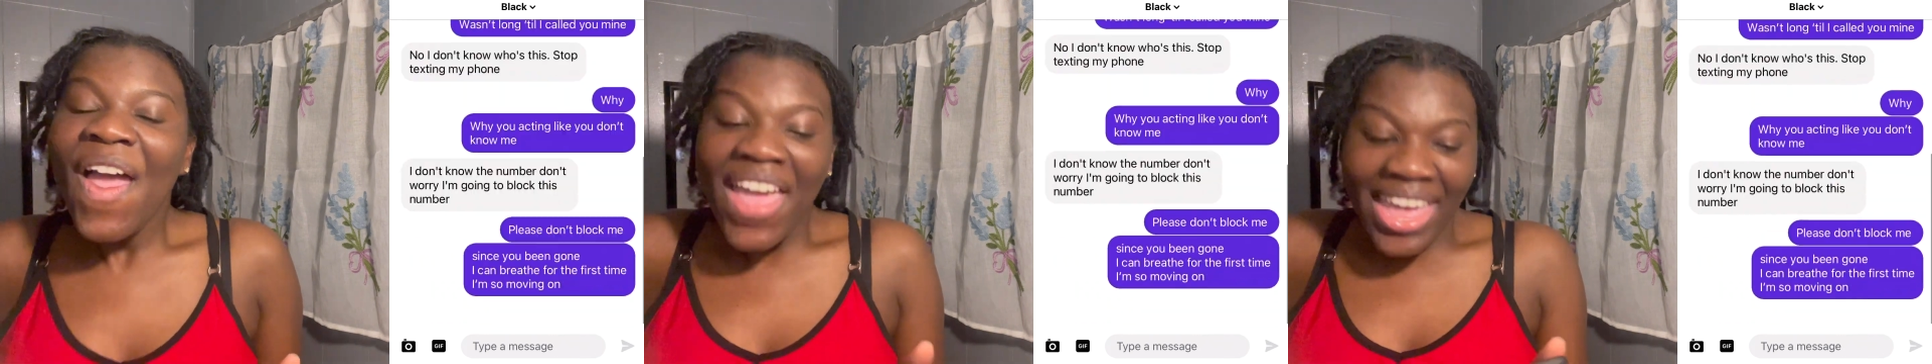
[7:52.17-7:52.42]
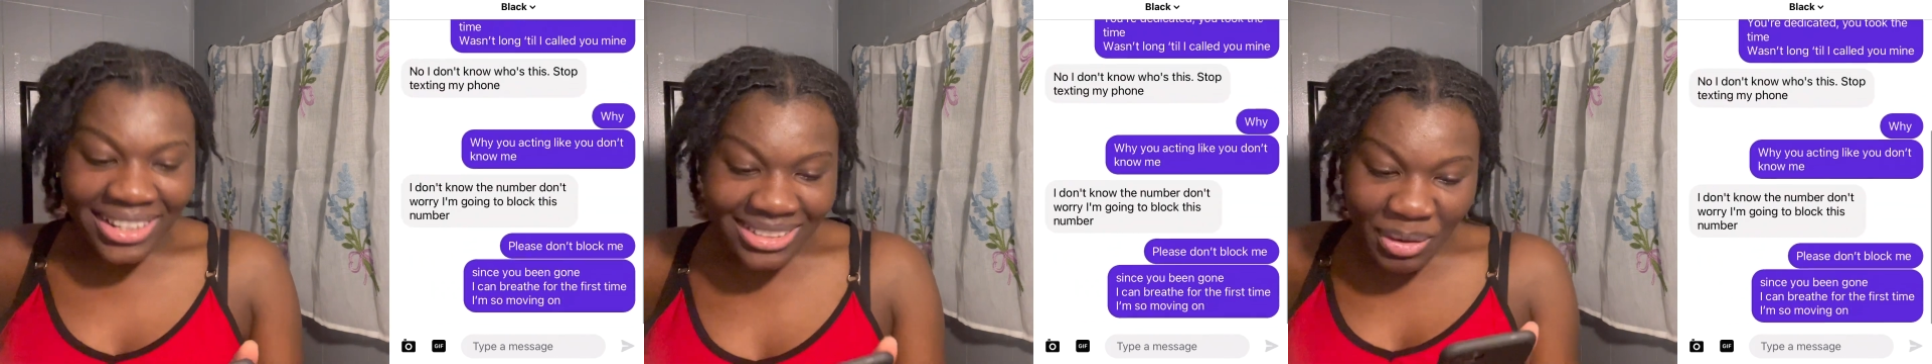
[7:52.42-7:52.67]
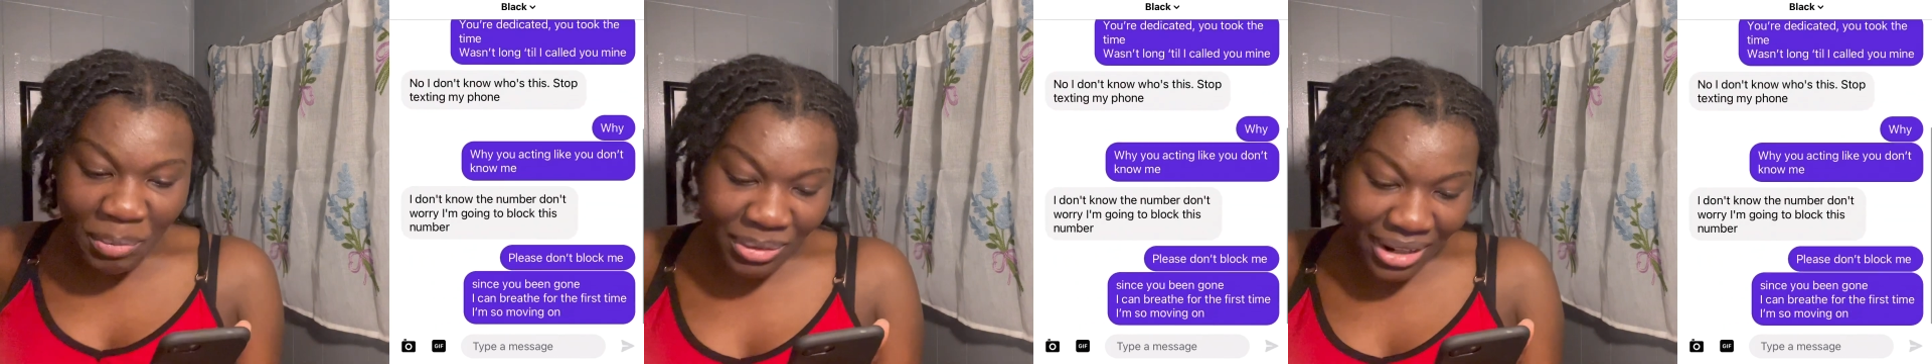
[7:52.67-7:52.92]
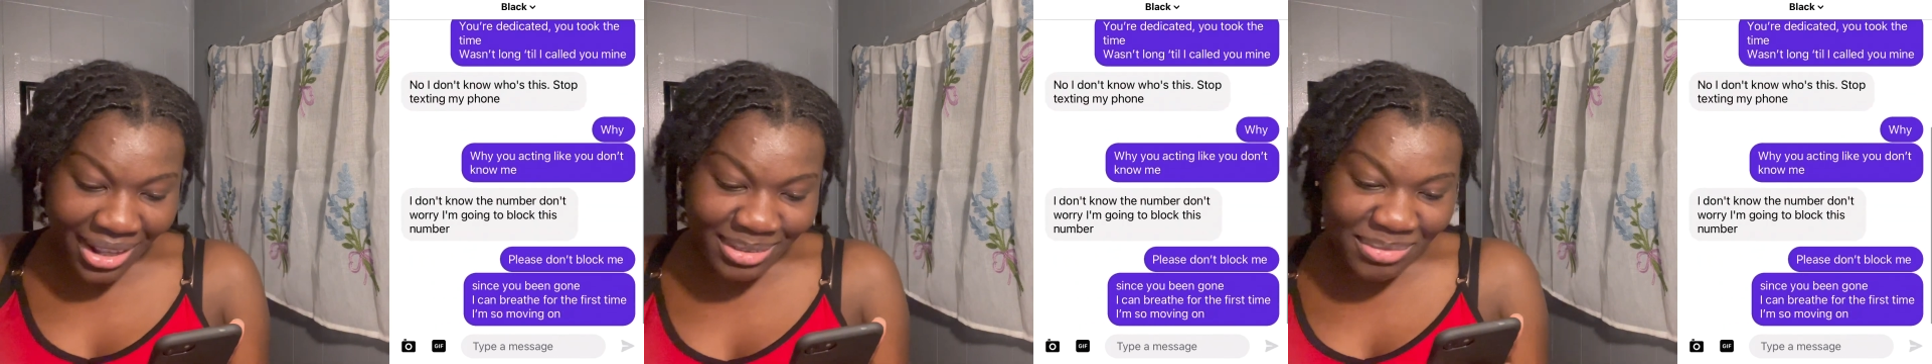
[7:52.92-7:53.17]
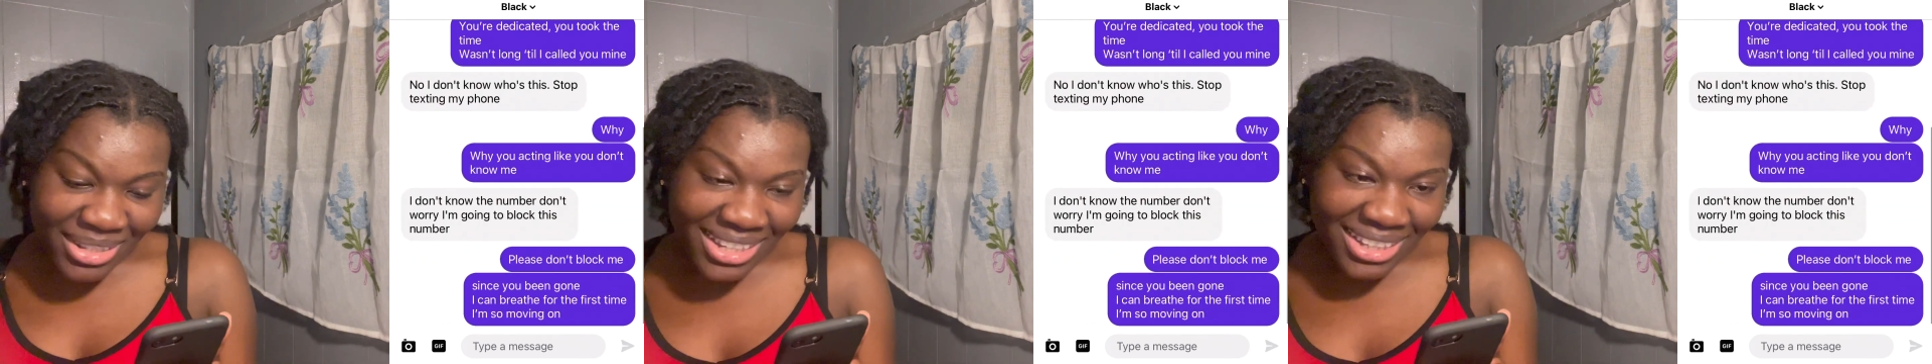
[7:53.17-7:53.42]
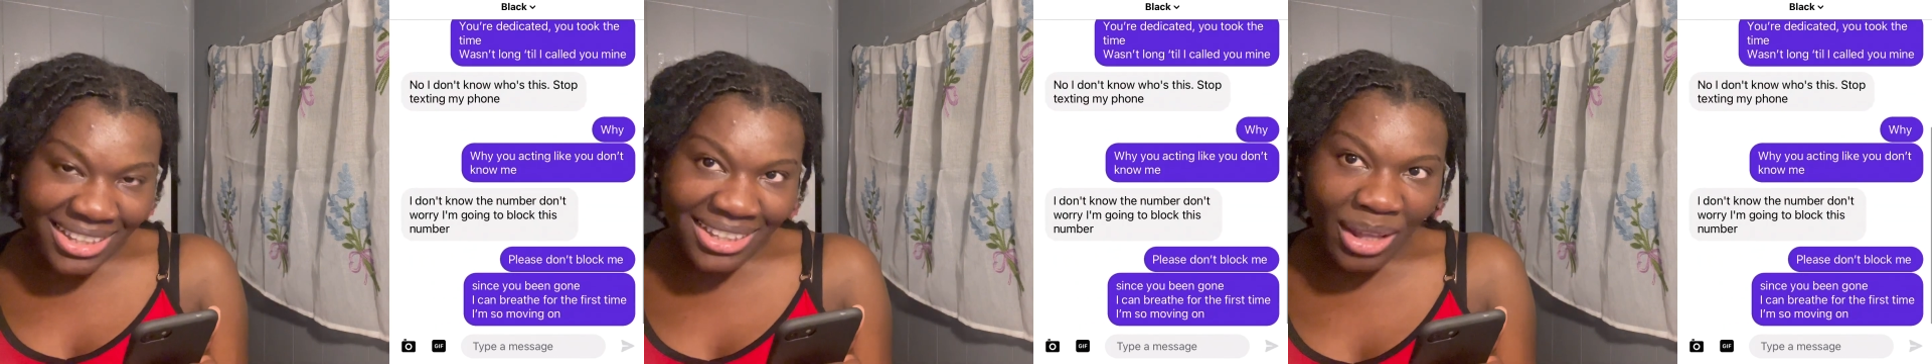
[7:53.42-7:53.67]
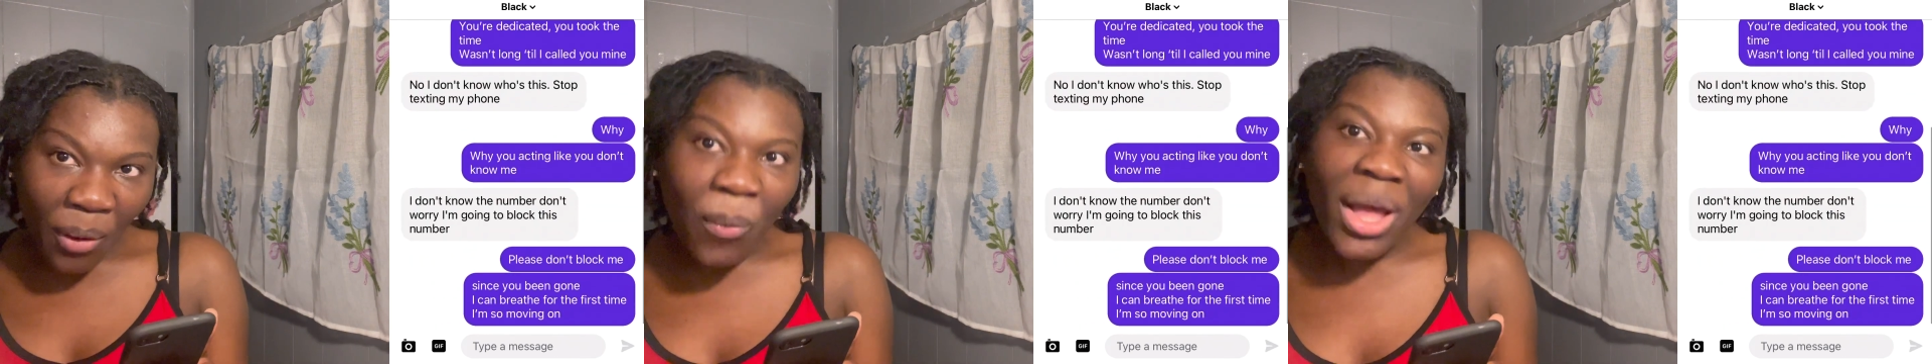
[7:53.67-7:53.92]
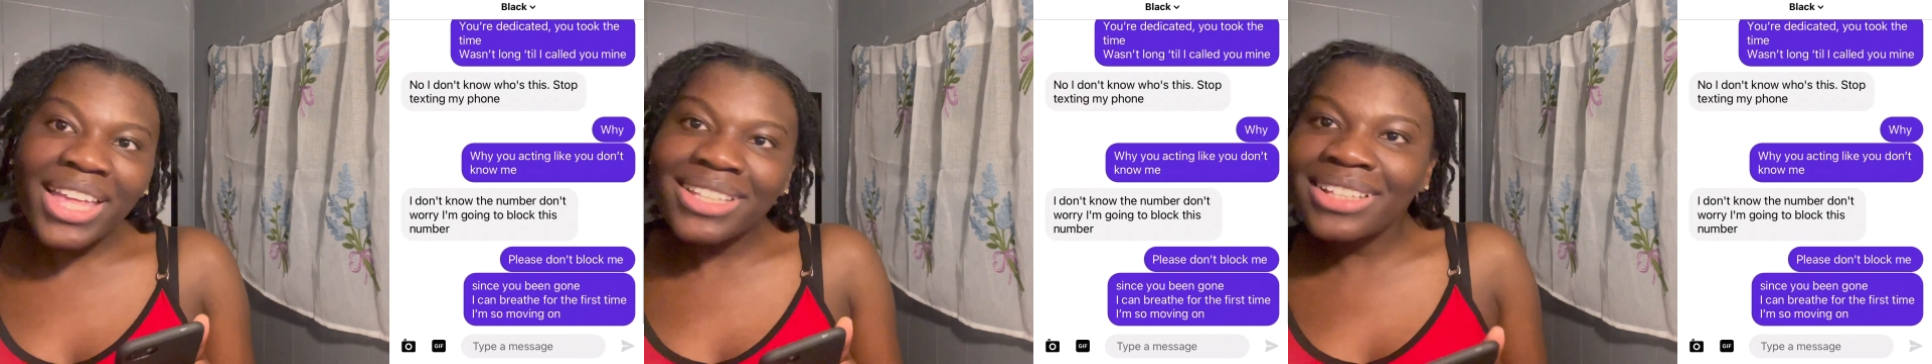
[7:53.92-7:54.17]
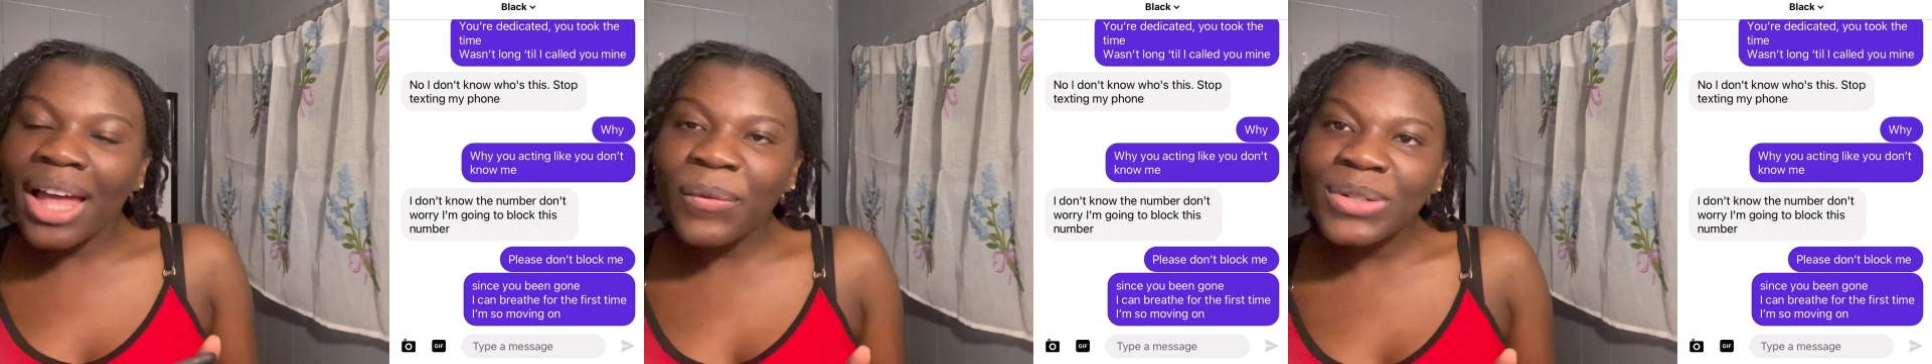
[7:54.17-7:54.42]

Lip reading: he blocked me? Why he's not